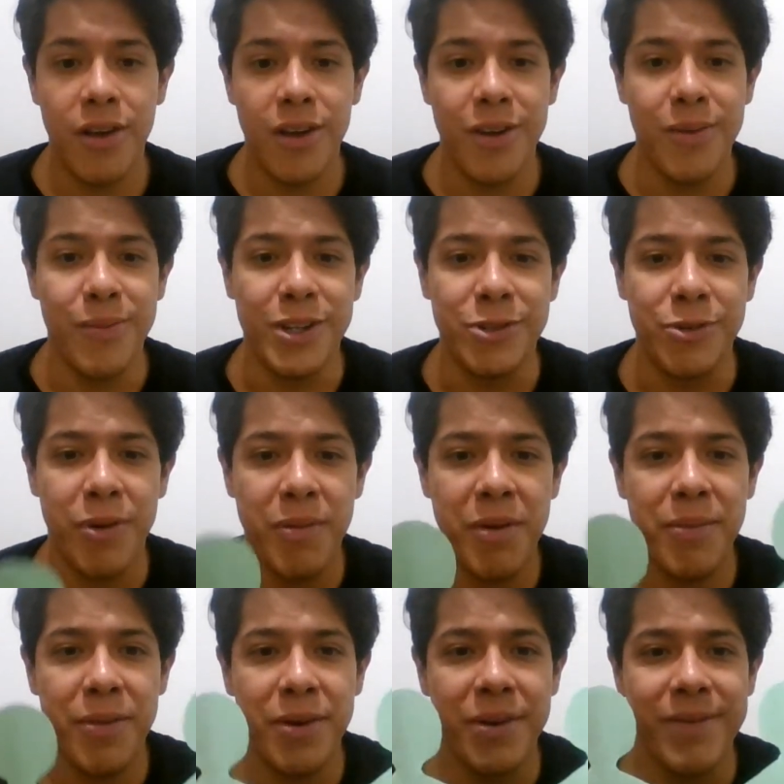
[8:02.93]
But
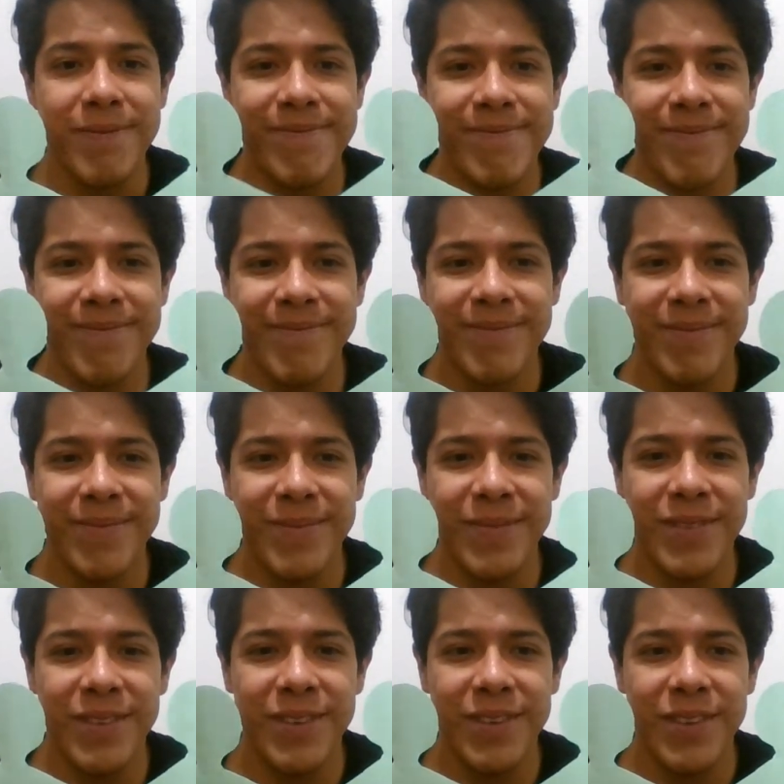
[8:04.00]
remember,
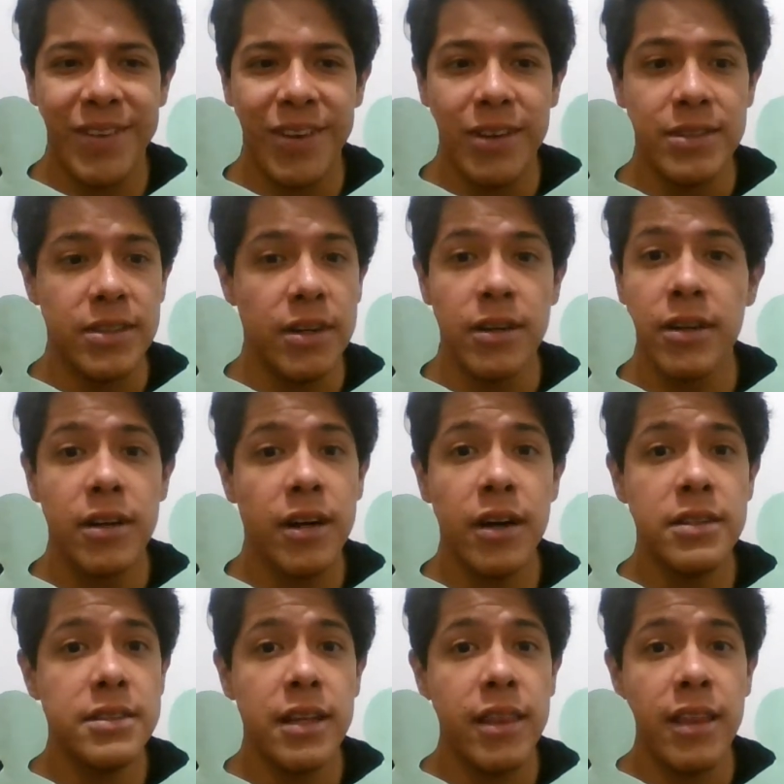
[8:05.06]
don't
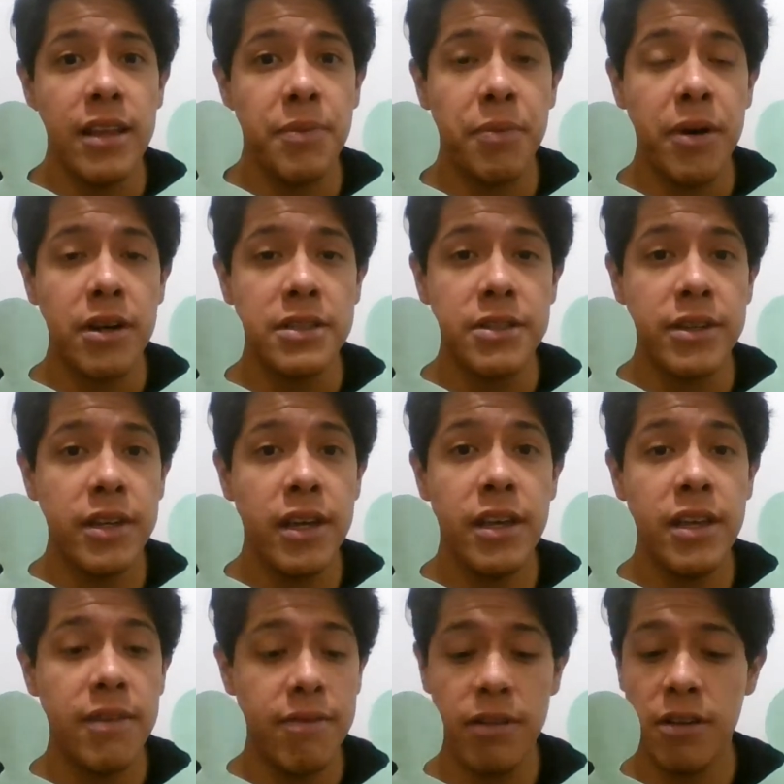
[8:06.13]
cut that part, okay? If
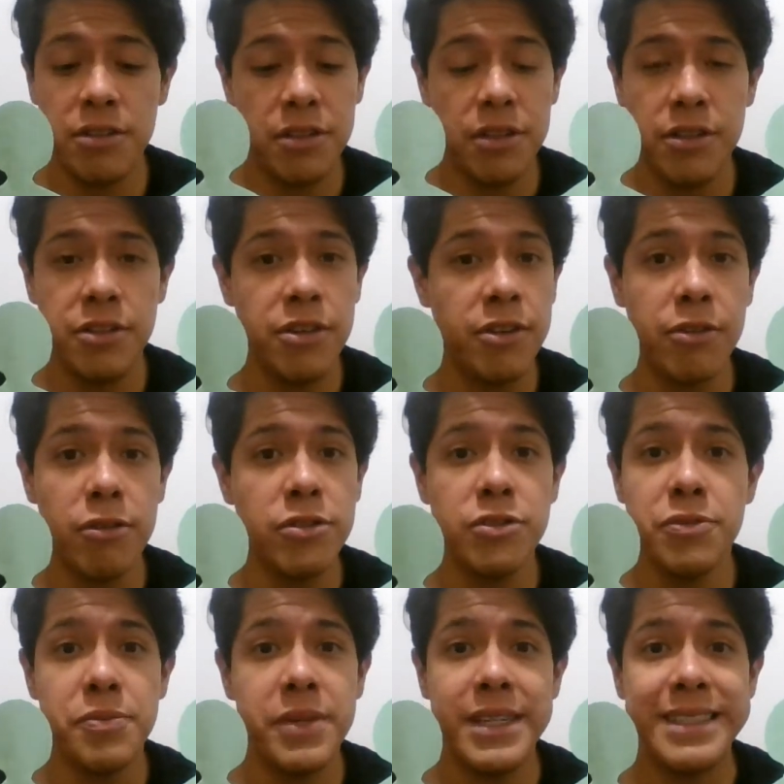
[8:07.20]
not, you're going to
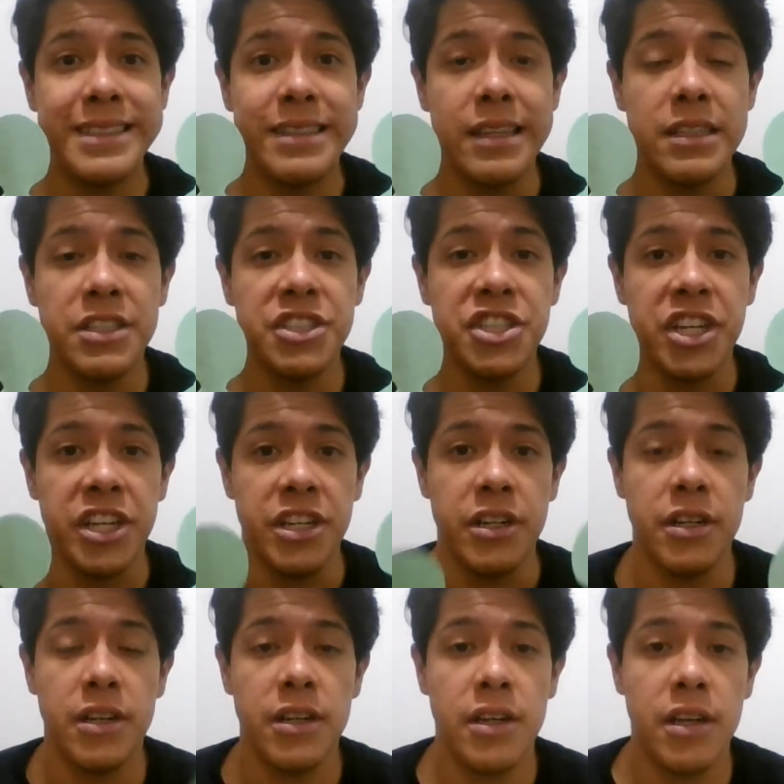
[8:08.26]
miss that chain
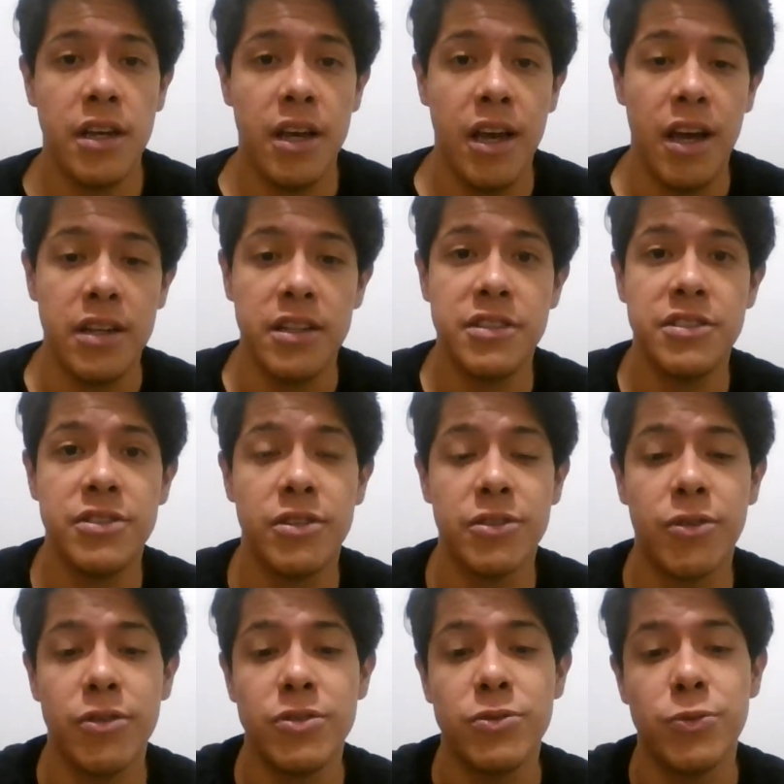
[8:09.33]
and it's not
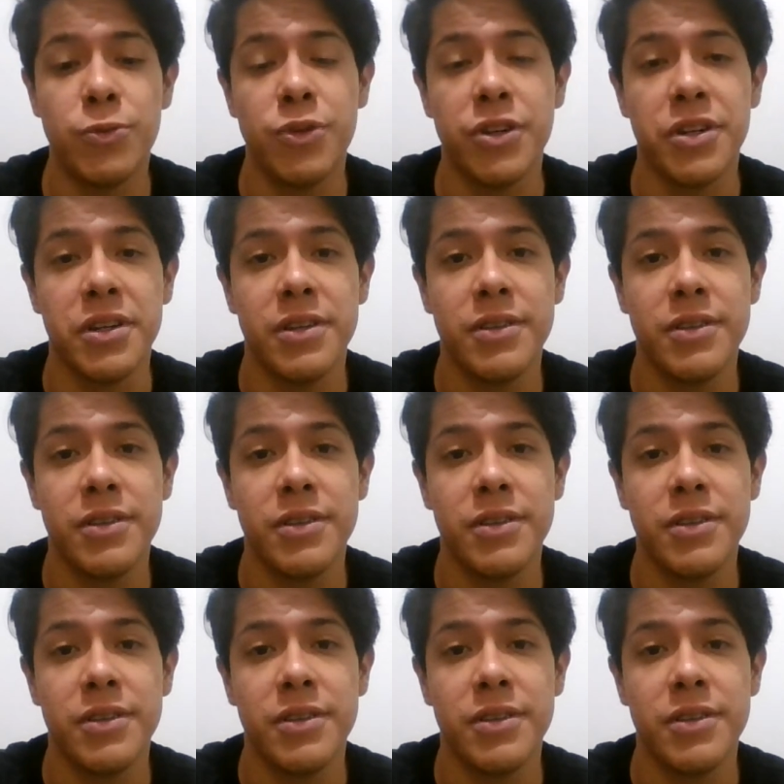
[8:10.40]
going to work.